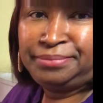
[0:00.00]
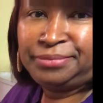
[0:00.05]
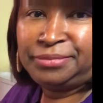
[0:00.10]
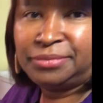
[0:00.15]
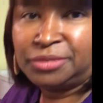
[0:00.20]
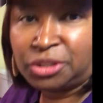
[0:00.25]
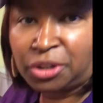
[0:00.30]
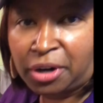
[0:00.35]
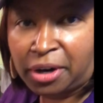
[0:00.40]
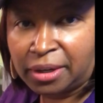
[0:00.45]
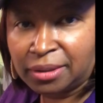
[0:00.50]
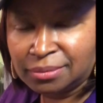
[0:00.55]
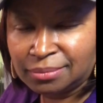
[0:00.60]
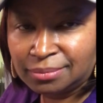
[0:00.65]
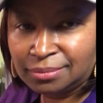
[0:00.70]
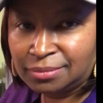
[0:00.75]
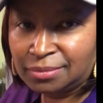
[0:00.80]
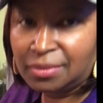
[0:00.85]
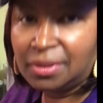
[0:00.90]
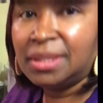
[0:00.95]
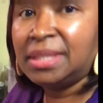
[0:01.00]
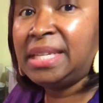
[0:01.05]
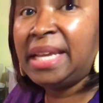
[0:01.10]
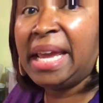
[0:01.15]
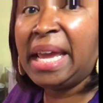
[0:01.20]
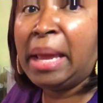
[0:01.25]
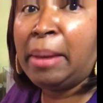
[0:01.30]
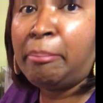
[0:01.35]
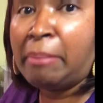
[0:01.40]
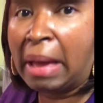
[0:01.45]
Sorry,
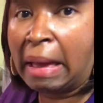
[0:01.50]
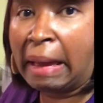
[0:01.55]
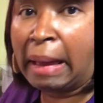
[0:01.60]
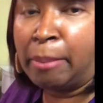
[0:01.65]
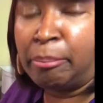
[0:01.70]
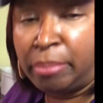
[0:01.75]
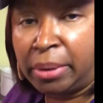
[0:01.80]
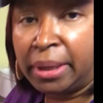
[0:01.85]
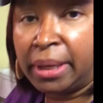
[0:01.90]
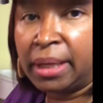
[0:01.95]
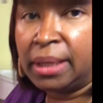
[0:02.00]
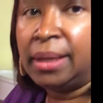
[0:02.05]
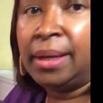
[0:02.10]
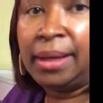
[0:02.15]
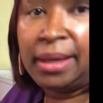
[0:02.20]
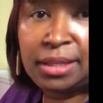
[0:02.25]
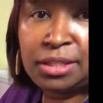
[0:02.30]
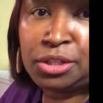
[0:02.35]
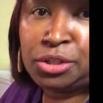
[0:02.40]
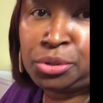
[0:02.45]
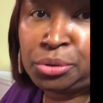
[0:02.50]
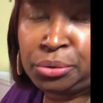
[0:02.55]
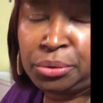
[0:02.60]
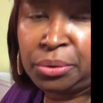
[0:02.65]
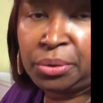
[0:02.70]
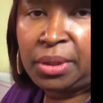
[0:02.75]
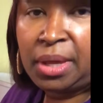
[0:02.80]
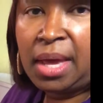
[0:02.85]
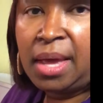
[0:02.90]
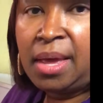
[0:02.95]
TMI, but it's the truth.